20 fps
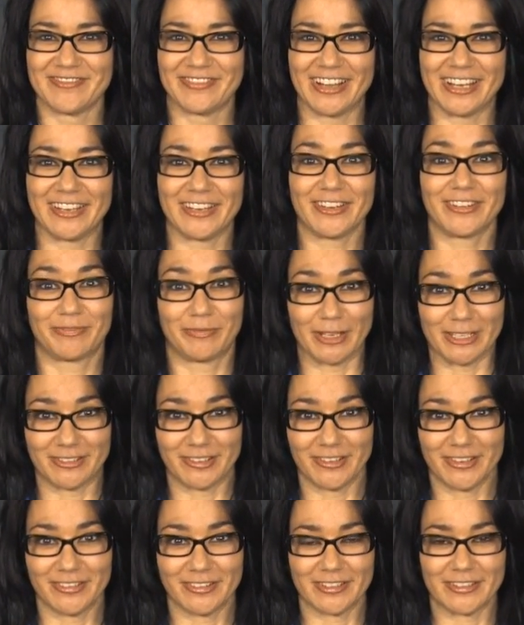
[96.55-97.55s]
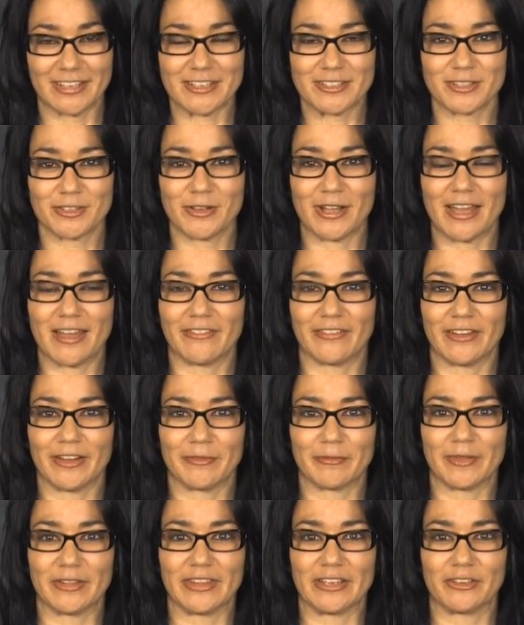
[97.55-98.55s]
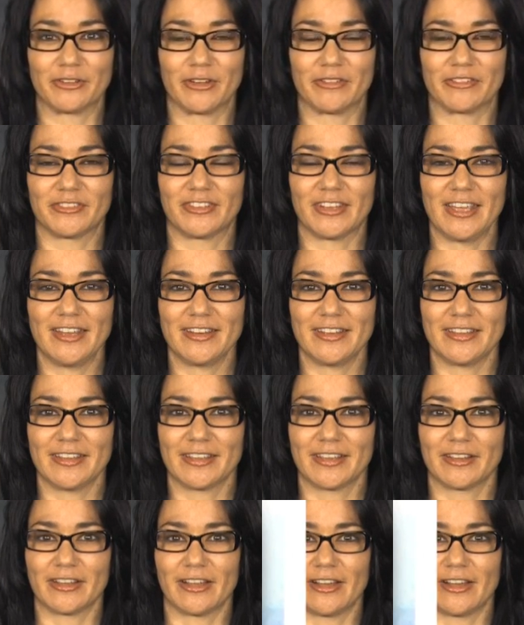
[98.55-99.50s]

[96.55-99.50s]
But seriously, they do have a dating